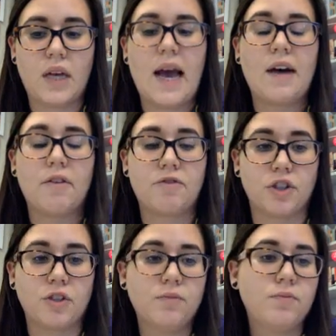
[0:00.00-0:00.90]

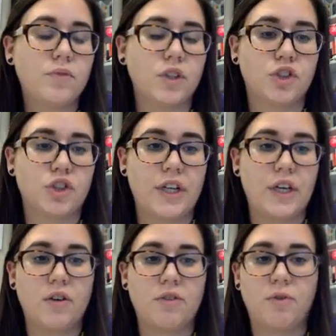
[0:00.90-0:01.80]
After the
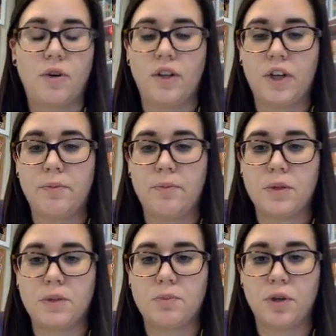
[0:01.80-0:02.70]
Treaty of Fort Laramie
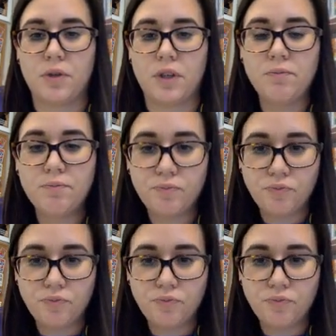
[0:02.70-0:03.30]
was broken.